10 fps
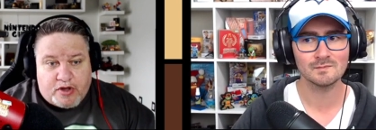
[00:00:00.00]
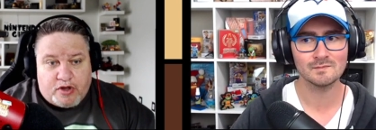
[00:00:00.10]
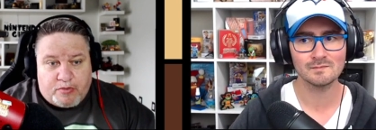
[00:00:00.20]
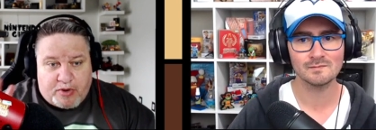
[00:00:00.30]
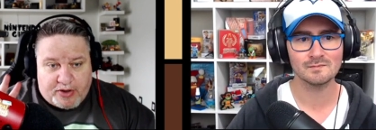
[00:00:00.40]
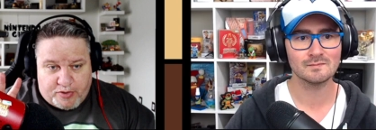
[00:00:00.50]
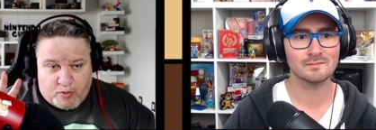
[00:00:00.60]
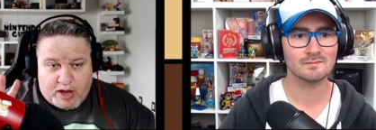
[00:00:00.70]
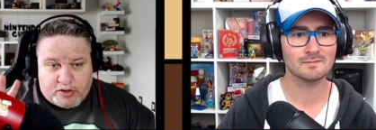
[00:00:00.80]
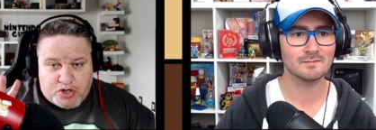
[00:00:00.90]
Speaker 1: Breath of the
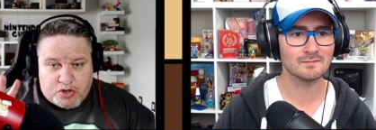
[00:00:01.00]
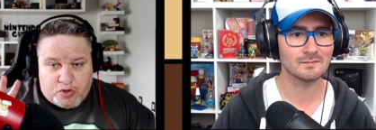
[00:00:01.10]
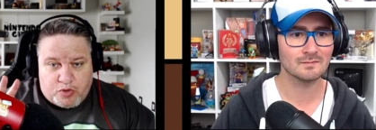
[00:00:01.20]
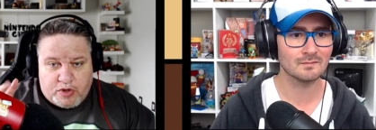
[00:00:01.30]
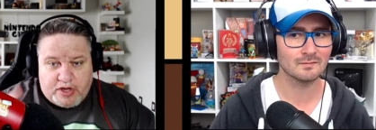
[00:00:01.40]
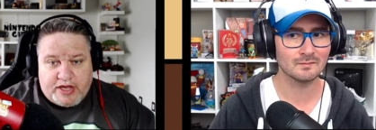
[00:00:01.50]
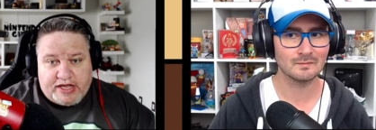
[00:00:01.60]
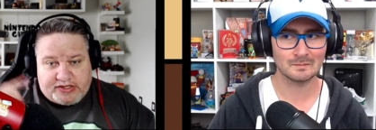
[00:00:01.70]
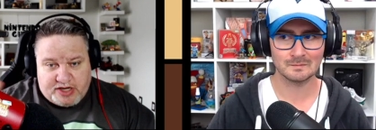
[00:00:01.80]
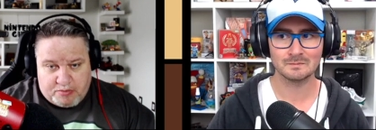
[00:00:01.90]
Wild 2
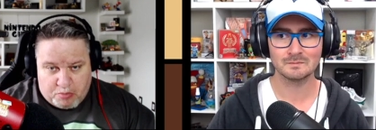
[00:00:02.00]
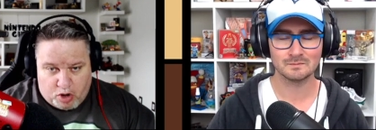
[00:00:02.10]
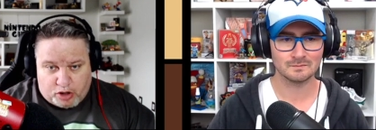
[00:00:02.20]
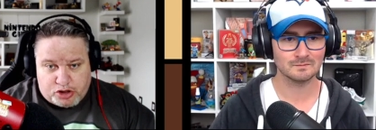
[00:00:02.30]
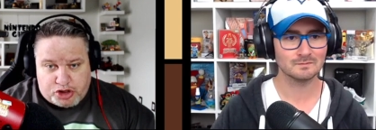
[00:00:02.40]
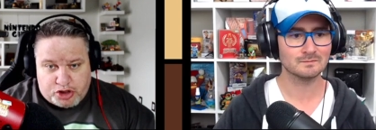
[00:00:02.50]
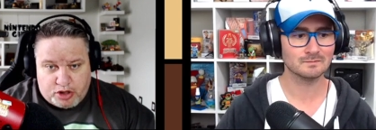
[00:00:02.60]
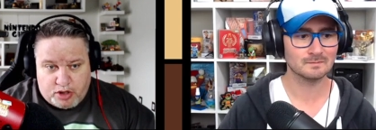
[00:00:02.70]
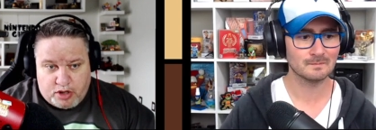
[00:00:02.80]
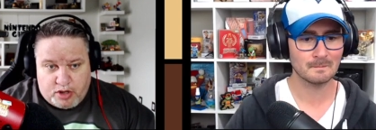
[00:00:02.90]
hits in March
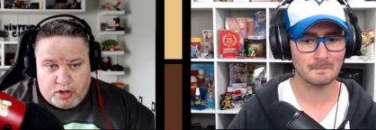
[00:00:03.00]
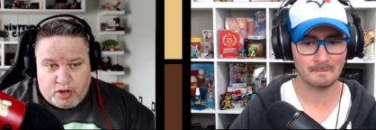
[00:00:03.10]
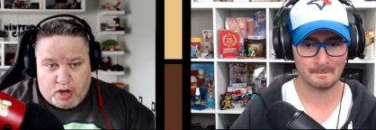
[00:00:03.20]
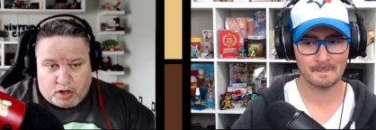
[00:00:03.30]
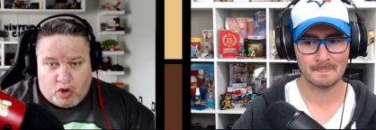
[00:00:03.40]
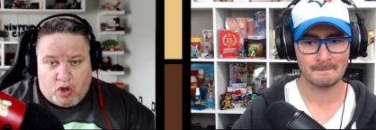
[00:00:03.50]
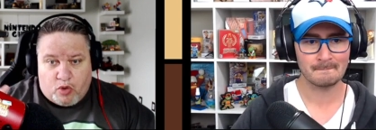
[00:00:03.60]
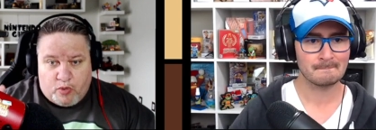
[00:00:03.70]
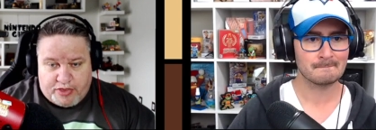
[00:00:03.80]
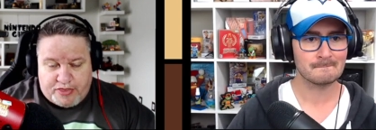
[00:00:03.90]
along
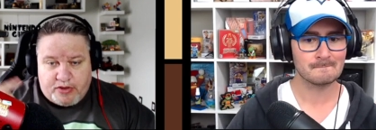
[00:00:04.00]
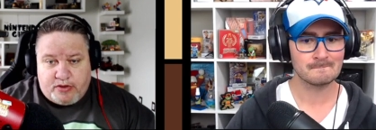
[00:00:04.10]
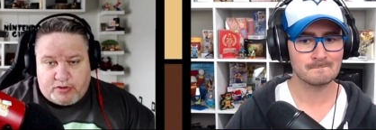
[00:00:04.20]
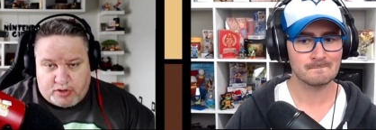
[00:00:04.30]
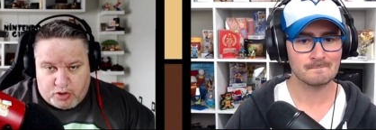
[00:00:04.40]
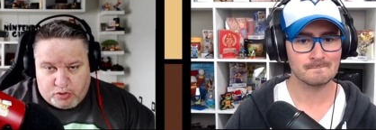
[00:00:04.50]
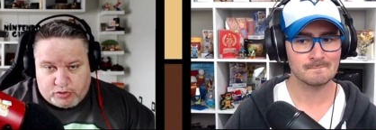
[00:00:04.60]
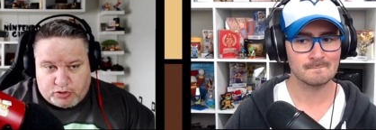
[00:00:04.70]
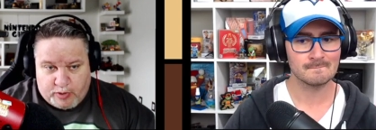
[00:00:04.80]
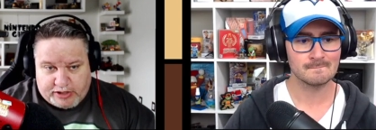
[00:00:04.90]
with the new
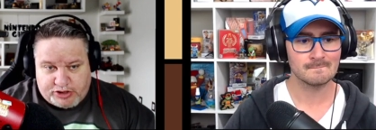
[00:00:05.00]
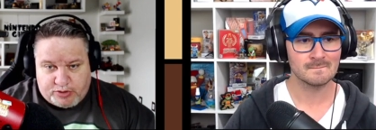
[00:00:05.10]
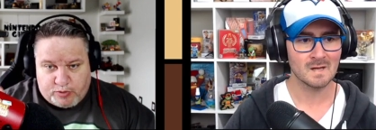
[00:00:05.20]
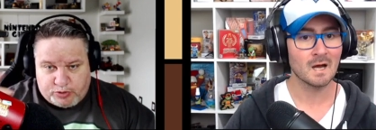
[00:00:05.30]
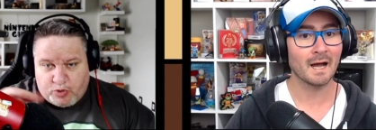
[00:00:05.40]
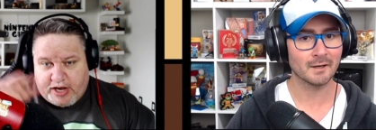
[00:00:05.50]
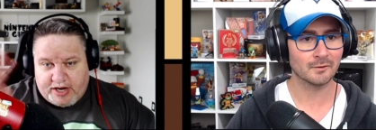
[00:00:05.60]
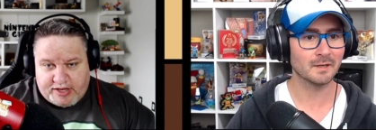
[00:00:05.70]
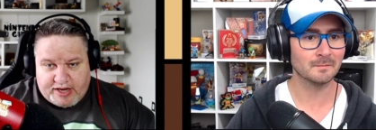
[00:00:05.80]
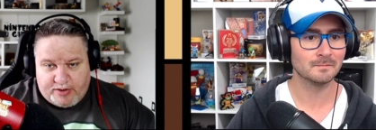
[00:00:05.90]
Switch, which we'll get I
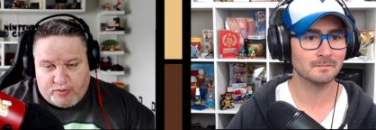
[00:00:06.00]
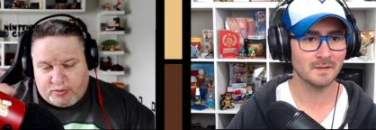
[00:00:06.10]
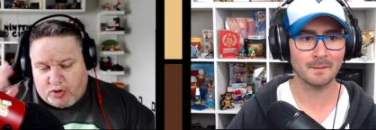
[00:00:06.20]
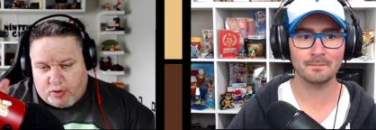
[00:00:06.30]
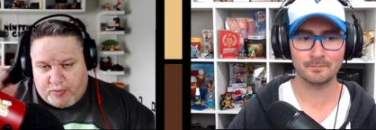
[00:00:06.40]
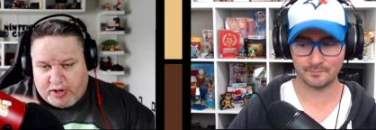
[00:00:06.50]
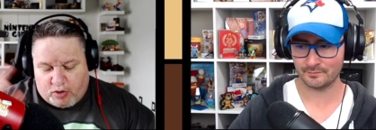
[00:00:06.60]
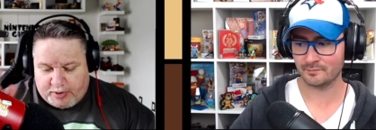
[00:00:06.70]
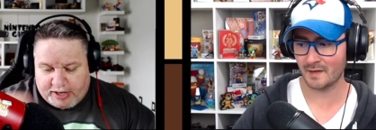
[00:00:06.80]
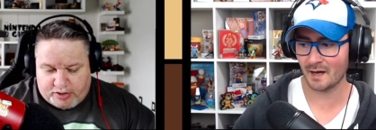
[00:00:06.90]
agree. Into, we'll talk, yep. we can talk
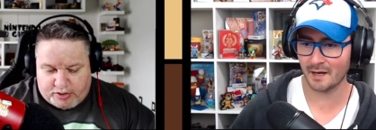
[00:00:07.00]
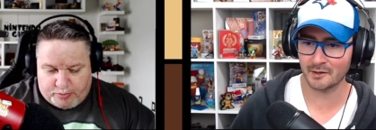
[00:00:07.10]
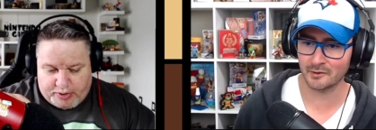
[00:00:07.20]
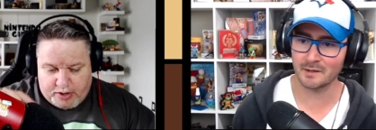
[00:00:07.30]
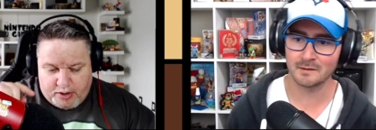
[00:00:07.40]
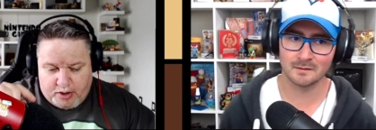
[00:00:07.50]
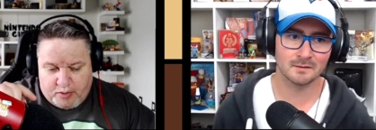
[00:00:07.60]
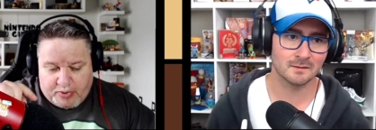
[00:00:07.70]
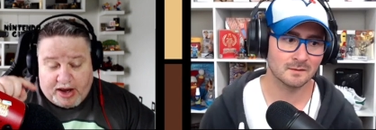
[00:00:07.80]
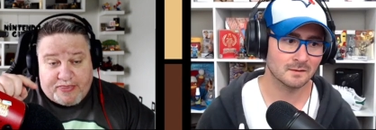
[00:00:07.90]
about that. Yeah, I agree.
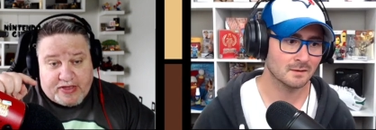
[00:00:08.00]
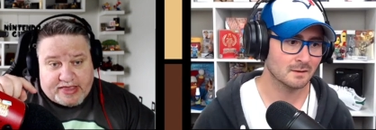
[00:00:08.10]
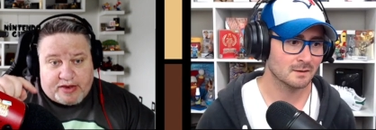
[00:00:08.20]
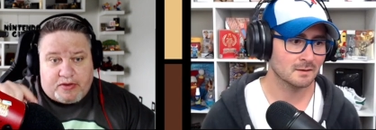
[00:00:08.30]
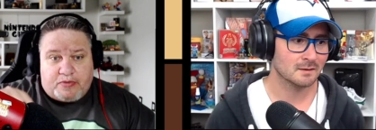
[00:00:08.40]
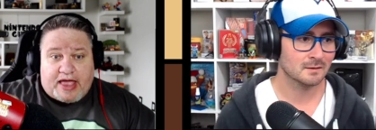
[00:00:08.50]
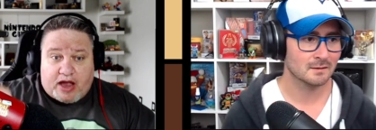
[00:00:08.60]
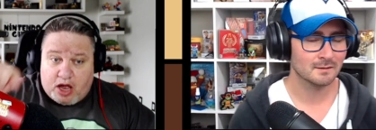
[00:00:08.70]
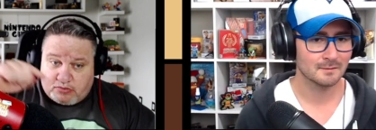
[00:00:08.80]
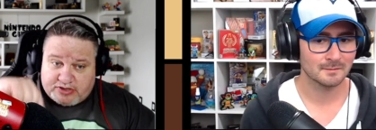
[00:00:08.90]
But I think that that
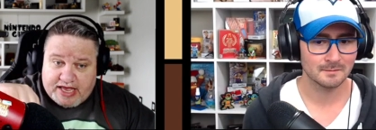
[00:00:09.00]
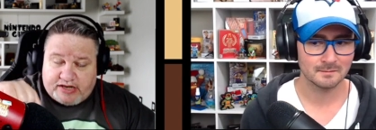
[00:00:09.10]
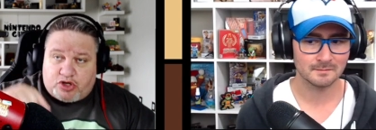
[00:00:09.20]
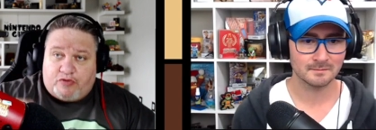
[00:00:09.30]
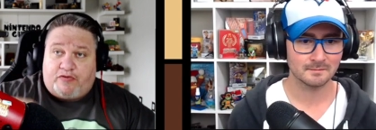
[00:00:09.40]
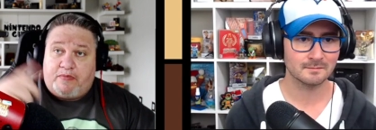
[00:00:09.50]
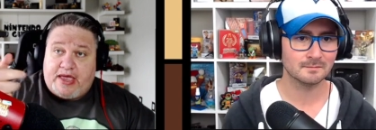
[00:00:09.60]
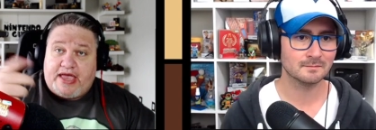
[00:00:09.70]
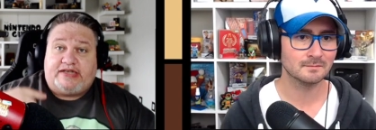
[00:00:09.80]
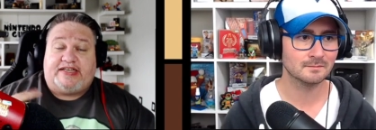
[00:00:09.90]
comes in. So for
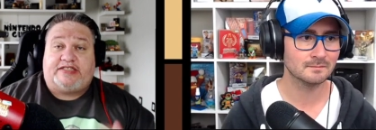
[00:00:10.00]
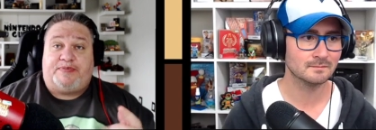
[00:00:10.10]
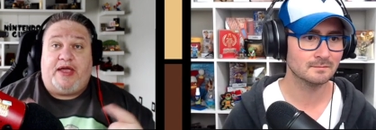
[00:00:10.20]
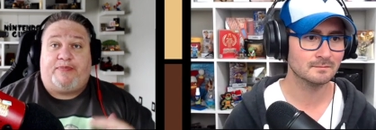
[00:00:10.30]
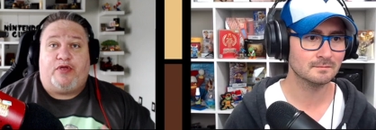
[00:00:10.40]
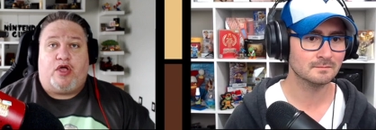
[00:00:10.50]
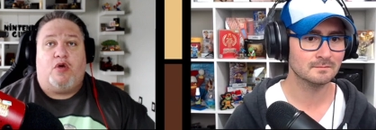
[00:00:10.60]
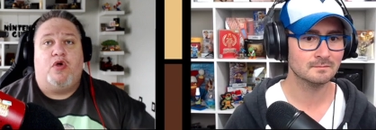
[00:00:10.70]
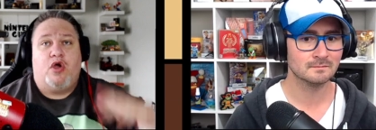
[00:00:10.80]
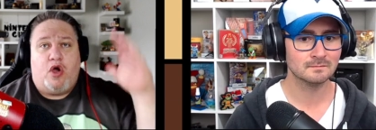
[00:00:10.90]
me, it sets me up to go,
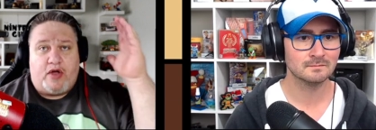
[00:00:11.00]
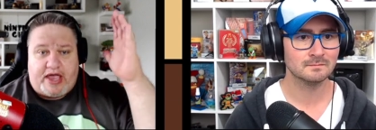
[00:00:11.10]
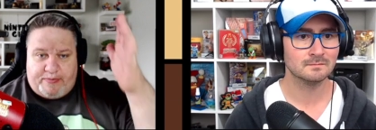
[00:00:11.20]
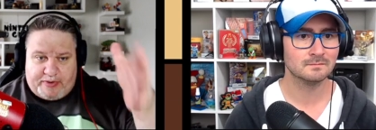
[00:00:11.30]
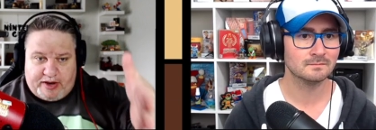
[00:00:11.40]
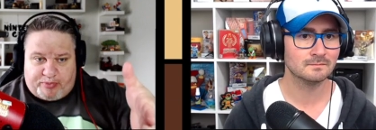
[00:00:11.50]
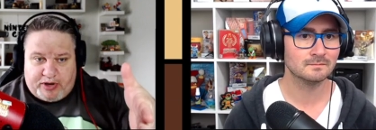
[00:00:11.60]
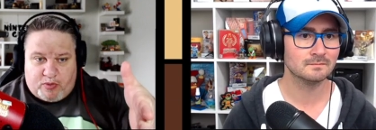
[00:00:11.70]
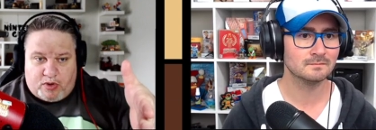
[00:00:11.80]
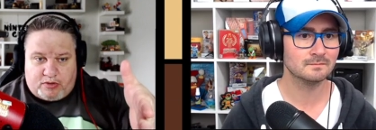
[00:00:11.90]
okay, you played a
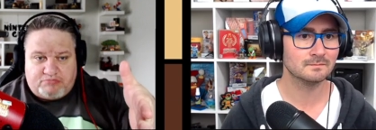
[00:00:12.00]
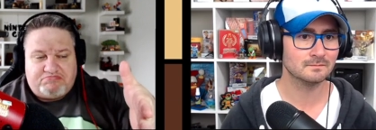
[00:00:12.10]
prequel,